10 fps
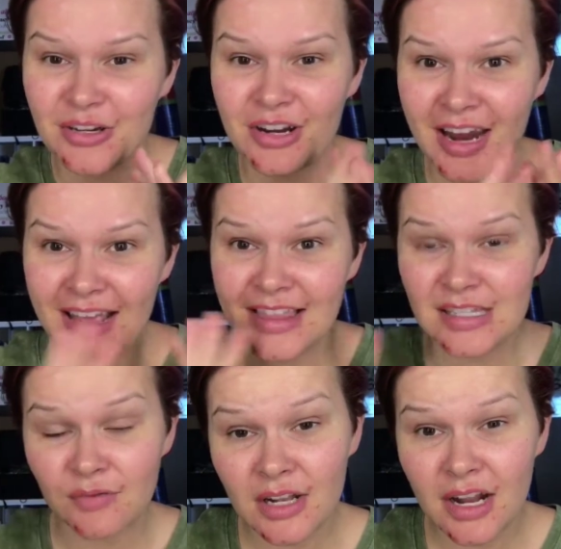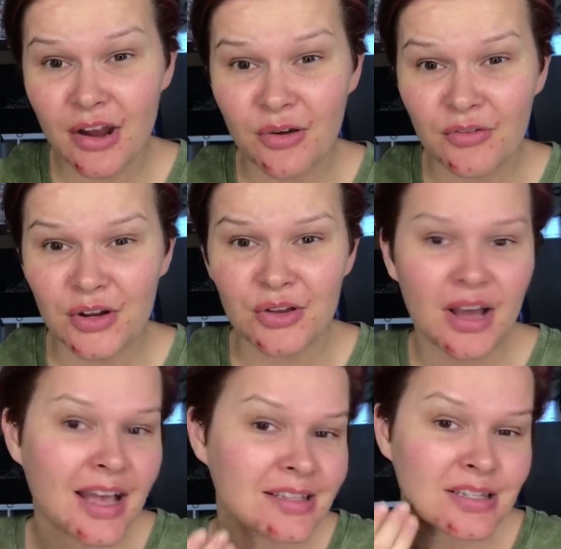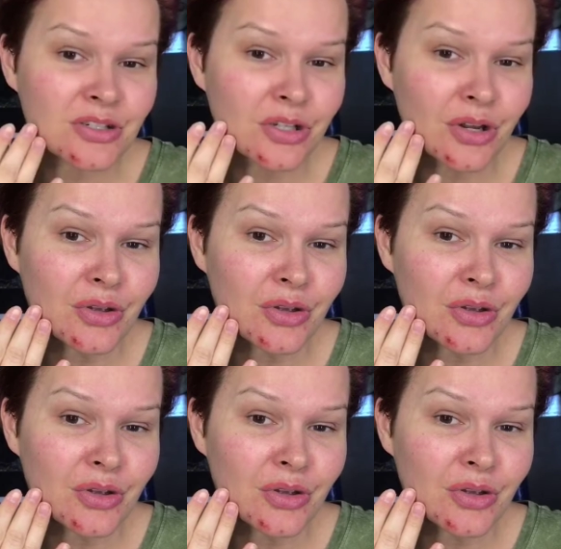create this video for you guys to show